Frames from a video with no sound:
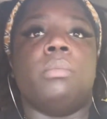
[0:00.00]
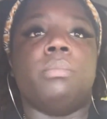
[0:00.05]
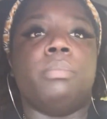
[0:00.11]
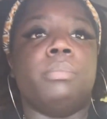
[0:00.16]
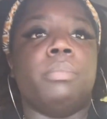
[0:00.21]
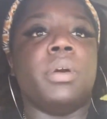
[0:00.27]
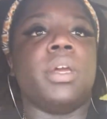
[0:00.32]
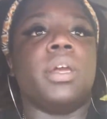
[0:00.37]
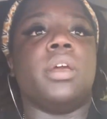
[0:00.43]

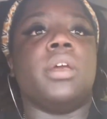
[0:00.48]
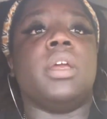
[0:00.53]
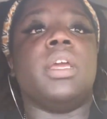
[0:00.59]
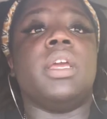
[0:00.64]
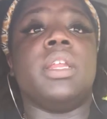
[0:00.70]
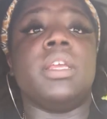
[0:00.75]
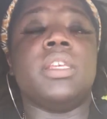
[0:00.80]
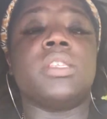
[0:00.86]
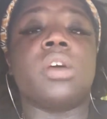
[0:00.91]
But
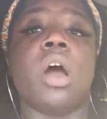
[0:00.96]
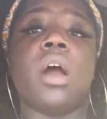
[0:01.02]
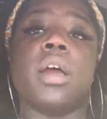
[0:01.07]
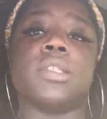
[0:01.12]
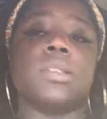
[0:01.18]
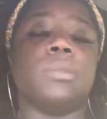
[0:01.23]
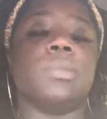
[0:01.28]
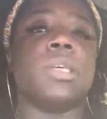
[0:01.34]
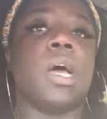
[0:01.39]
it is hard
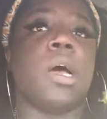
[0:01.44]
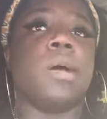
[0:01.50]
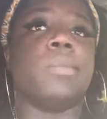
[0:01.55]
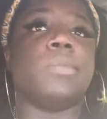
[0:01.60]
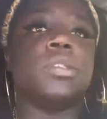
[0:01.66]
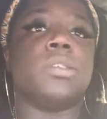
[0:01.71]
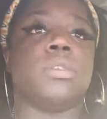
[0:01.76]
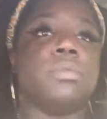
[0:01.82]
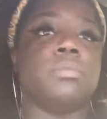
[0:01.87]

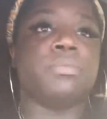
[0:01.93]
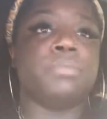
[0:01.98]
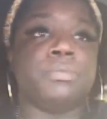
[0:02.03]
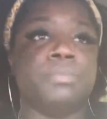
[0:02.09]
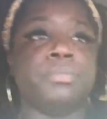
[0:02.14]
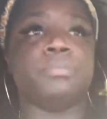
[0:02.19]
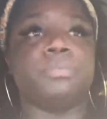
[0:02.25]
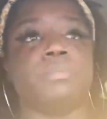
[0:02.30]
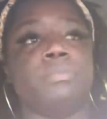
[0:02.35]
sometimes.
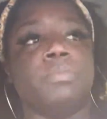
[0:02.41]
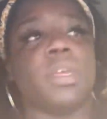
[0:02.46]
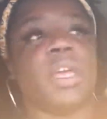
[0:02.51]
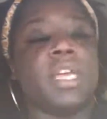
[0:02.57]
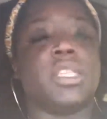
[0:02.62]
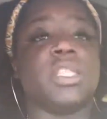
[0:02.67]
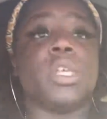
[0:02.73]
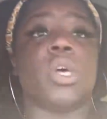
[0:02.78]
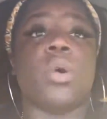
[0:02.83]

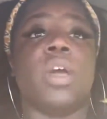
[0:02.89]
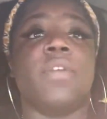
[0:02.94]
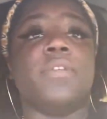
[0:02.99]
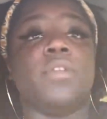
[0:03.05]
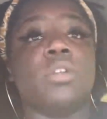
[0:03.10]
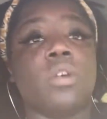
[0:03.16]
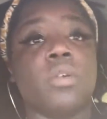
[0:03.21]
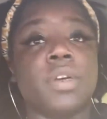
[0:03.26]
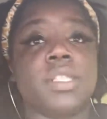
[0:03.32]
And so, if
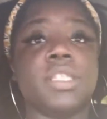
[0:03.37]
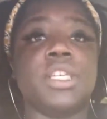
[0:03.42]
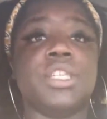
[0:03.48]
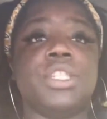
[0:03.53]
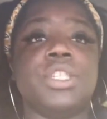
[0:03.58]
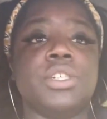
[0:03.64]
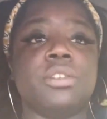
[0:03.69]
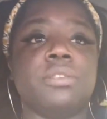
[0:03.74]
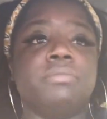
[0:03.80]
you know a
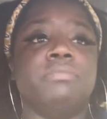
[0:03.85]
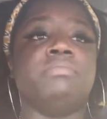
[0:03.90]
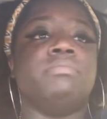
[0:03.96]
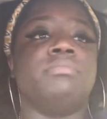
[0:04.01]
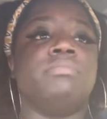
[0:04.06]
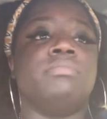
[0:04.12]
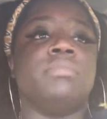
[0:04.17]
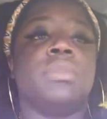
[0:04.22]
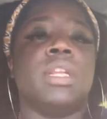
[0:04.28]
teacher,
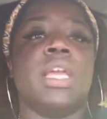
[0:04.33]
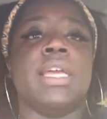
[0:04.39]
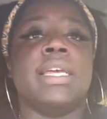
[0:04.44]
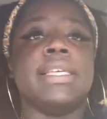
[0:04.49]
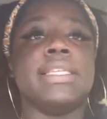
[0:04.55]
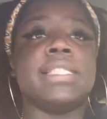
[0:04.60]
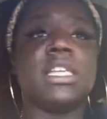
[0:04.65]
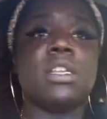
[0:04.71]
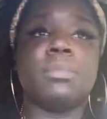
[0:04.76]

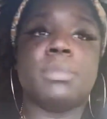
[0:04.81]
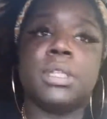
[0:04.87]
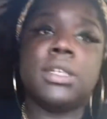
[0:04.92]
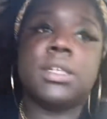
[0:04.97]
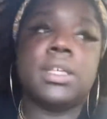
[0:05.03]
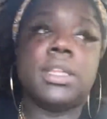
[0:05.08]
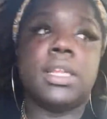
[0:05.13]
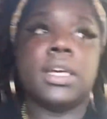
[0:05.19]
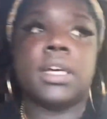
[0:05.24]
send them a
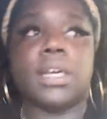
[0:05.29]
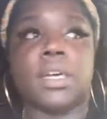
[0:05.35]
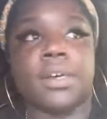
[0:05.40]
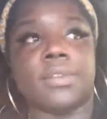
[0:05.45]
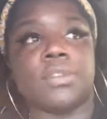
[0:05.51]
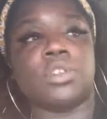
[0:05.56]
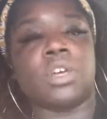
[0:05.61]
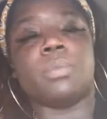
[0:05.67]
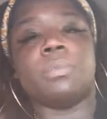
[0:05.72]
little
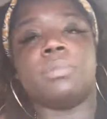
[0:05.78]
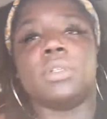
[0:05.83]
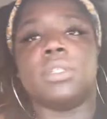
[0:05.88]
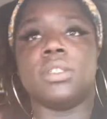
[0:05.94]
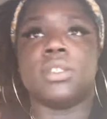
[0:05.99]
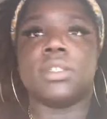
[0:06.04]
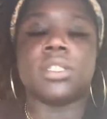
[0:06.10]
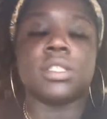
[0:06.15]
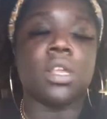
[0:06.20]
love. Drop a
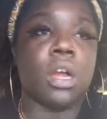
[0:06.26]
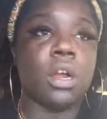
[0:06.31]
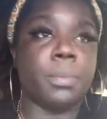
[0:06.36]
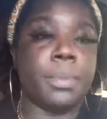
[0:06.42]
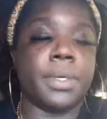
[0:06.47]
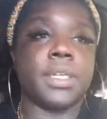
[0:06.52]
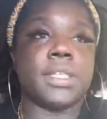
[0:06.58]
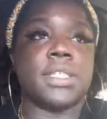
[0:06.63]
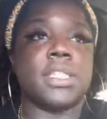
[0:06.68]
little
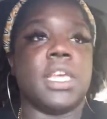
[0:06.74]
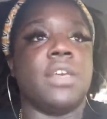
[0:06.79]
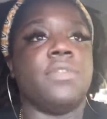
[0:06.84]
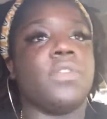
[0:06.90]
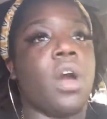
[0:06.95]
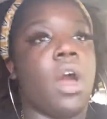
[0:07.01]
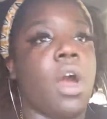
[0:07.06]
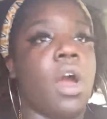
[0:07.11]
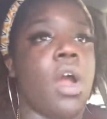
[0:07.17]
Starbucks gift
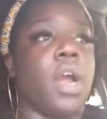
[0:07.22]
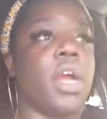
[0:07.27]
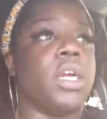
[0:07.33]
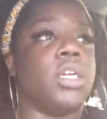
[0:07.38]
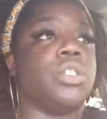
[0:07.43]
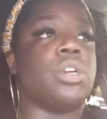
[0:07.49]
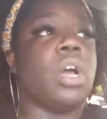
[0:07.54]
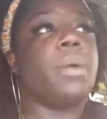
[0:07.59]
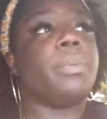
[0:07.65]

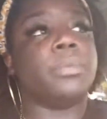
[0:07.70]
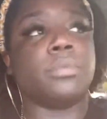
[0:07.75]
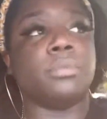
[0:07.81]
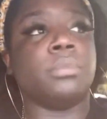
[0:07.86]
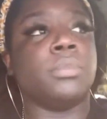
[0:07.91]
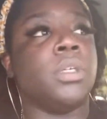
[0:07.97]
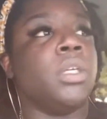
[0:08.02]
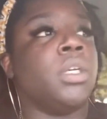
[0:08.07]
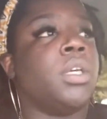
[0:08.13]
card. Drop
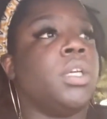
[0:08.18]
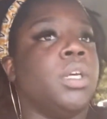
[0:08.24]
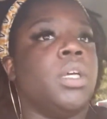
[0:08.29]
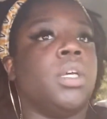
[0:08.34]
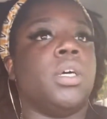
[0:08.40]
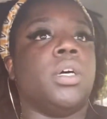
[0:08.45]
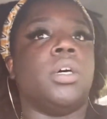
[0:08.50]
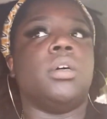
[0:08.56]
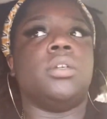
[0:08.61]
them
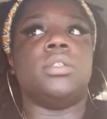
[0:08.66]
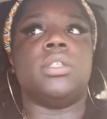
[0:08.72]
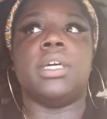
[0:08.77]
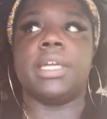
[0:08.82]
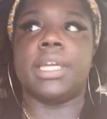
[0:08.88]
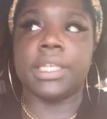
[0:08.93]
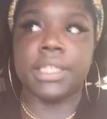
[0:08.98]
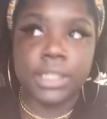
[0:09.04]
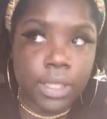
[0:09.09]
a
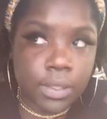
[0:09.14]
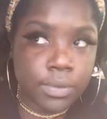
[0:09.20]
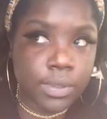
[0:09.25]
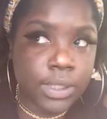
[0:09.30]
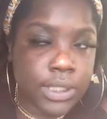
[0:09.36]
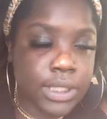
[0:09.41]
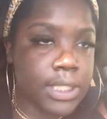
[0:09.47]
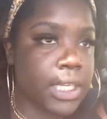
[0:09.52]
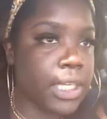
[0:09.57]
Dunkin'
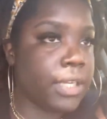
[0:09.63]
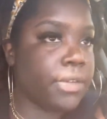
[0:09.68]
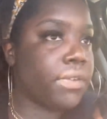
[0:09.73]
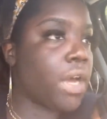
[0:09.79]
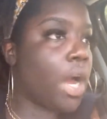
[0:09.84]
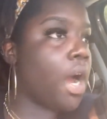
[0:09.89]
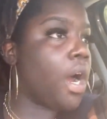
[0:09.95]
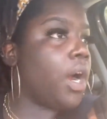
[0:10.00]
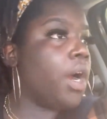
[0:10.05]
Donuts gift
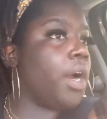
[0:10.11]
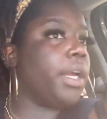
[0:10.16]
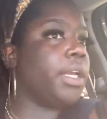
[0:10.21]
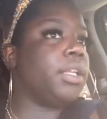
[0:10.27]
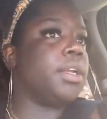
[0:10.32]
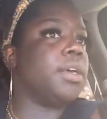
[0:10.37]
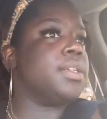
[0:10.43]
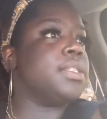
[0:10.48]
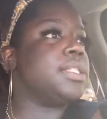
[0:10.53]
card. You
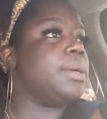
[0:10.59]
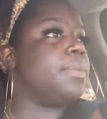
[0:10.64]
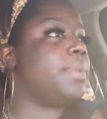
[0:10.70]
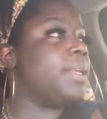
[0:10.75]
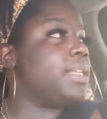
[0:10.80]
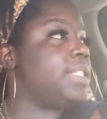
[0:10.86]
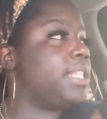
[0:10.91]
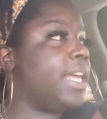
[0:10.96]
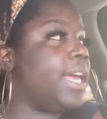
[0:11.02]
know, something
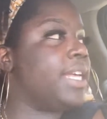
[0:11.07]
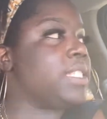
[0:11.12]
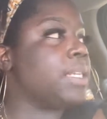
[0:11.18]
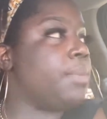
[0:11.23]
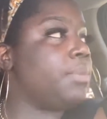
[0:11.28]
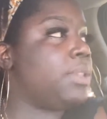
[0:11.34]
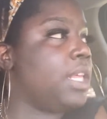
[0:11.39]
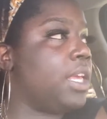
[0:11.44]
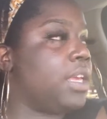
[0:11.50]
that says
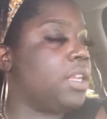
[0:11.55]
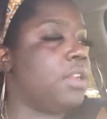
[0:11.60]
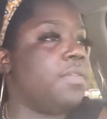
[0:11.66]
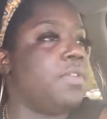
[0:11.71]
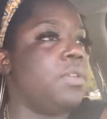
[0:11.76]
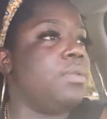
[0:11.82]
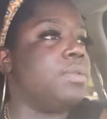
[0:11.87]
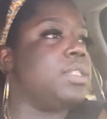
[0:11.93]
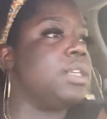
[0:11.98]
I'm thinking of
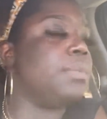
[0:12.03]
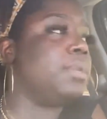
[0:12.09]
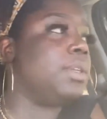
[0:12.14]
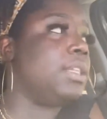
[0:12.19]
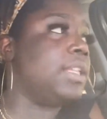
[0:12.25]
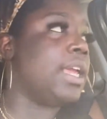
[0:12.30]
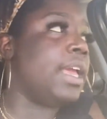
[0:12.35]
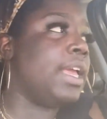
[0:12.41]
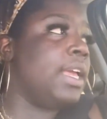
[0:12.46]
you. Something
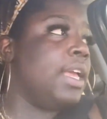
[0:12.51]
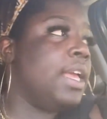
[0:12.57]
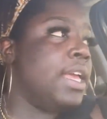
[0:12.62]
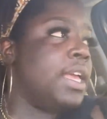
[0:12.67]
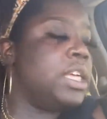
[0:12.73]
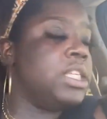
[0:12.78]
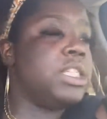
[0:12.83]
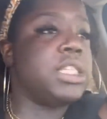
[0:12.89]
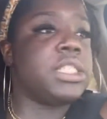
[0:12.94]
that
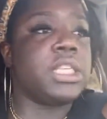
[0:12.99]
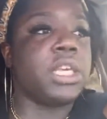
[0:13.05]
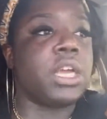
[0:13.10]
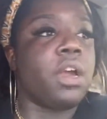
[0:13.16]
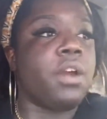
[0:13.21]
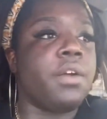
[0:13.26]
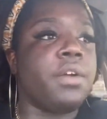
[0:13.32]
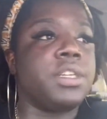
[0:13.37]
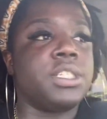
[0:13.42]
just
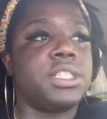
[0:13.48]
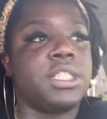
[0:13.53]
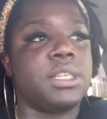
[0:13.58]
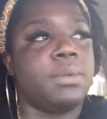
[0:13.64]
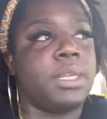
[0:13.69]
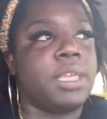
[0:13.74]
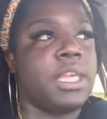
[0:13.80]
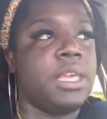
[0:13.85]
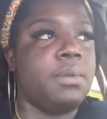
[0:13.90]
encourages them
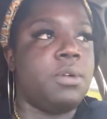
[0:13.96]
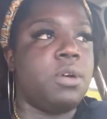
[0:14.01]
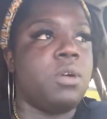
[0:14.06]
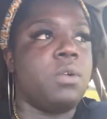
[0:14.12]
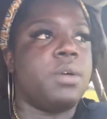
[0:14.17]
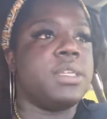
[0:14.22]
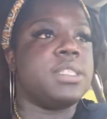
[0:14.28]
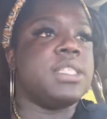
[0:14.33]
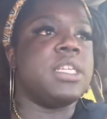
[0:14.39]
to keep
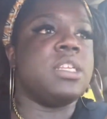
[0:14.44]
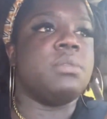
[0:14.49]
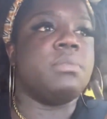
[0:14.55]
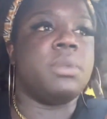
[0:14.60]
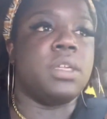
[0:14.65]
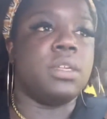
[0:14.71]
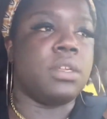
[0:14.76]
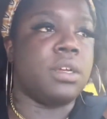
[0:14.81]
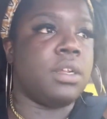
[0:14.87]
going. Send them
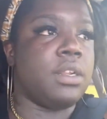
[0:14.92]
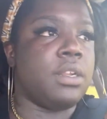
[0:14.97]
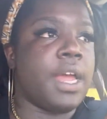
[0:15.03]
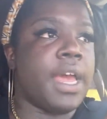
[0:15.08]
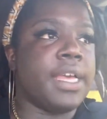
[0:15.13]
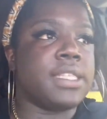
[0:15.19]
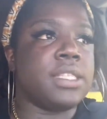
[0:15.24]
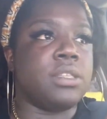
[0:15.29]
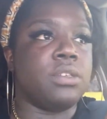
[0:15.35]
a
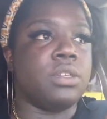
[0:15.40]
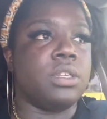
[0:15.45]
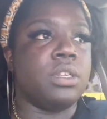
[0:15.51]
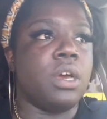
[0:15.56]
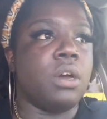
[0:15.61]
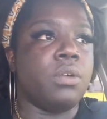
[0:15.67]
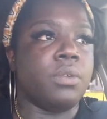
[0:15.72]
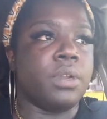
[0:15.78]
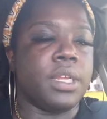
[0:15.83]
nice little
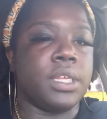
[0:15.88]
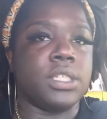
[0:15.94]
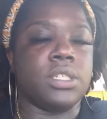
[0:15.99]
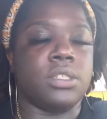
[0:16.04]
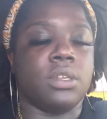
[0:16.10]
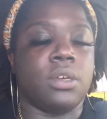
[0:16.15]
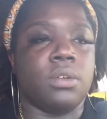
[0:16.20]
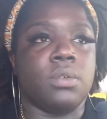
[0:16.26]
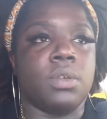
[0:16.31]
notice, you
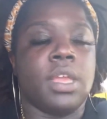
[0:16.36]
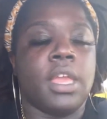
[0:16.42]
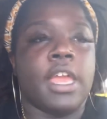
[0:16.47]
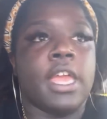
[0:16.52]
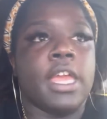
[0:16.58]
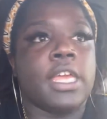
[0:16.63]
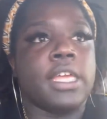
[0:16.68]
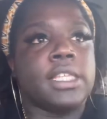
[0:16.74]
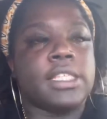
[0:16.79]
know,
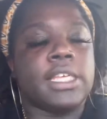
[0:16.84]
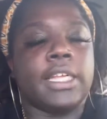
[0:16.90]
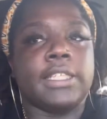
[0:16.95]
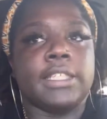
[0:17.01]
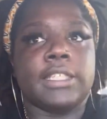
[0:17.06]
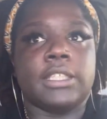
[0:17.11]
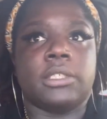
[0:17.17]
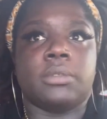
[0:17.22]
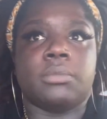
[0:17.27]
telling
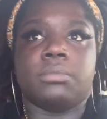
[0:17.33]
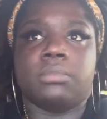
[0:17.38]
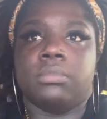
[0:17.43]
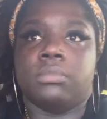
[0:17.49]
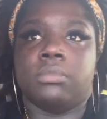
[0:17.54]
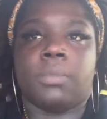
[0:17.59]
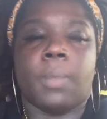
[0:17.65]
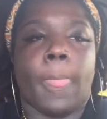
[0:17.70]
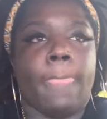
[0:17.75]
them,
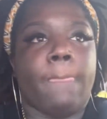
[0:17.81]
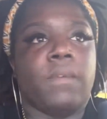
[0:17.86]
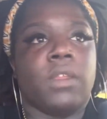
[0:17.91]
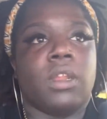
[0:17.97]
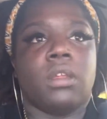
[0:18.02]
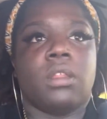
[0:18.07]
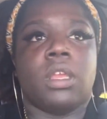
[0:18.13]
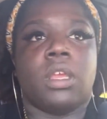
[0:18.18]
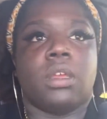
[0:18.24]
you
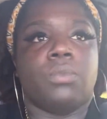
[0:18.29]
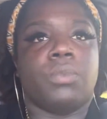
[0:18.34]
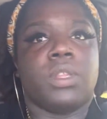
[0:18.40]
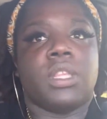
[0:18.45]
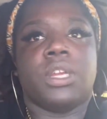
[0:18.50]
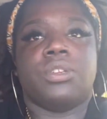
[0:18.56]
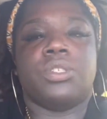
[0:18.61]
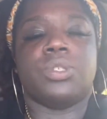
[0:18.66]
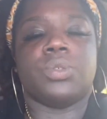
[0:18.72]
know, that what
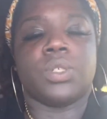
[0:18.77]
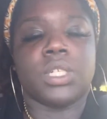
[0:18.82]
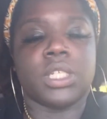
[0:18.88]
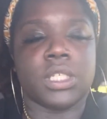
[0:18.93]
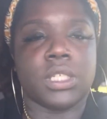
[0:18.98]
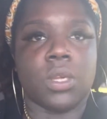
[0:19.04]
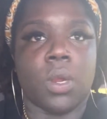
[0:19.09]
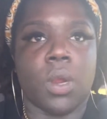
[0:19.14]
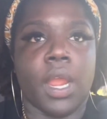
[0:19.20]
they're doing
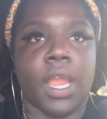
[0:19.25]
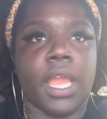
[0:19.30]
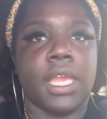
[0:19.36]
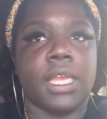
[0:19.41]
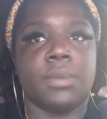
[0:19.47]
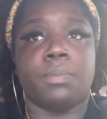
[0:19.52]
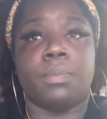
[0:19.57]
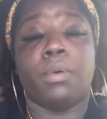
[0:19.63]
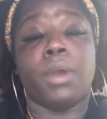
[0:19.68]
is great.
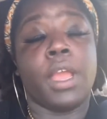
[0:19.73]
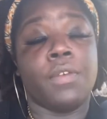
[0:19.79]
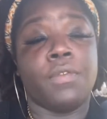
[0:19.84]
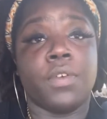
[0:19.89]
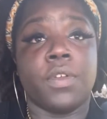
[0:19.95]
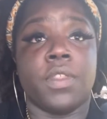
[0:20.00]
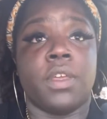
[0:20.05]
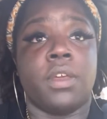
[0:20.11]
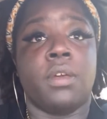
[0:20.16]
Pray
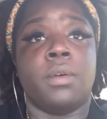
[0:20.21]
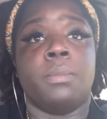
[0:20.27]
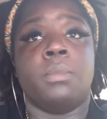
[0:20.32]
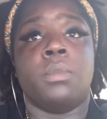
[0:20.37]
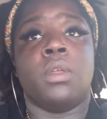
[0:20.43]
for them.